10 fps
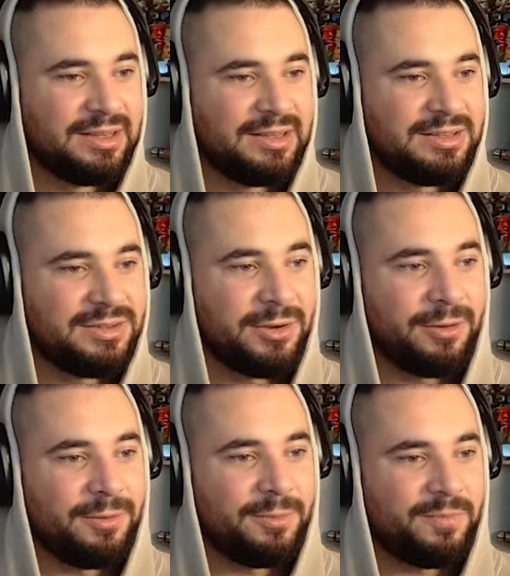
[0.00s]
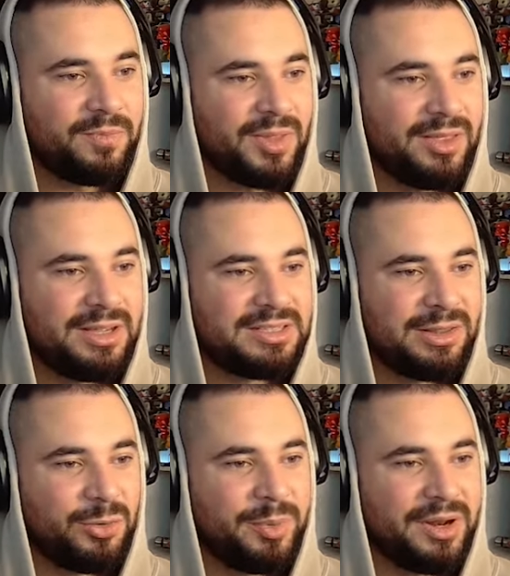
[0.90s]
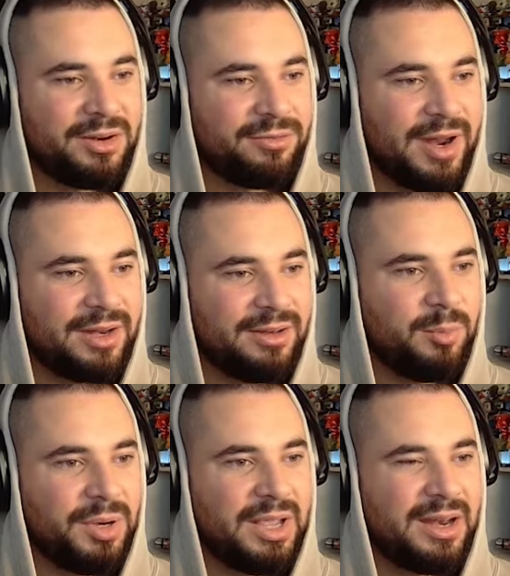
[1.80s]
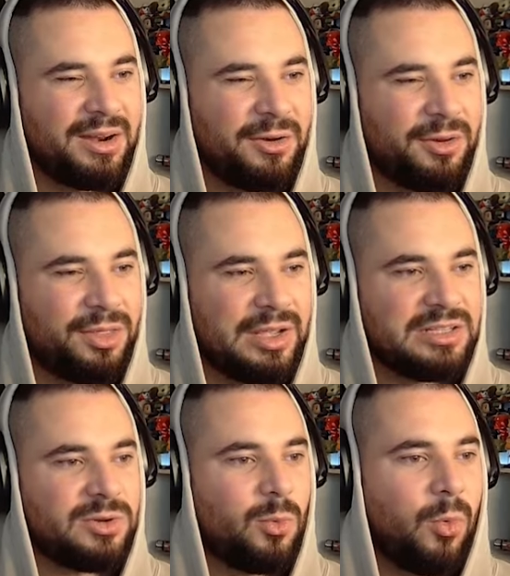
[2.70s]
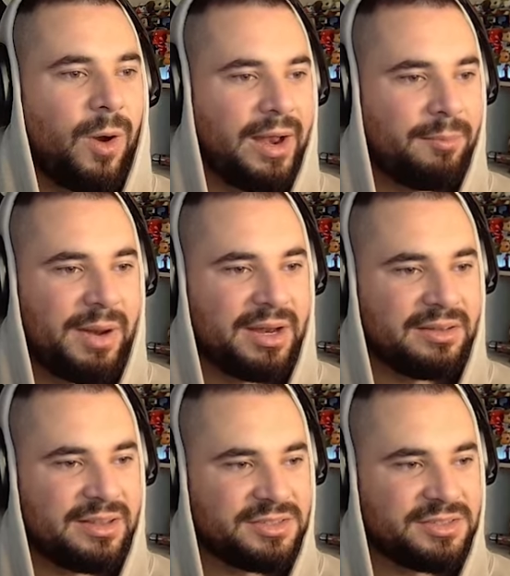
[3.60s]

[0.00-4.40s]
So I think it's a little bit underrated, but again, I don't think it's quite meta tier.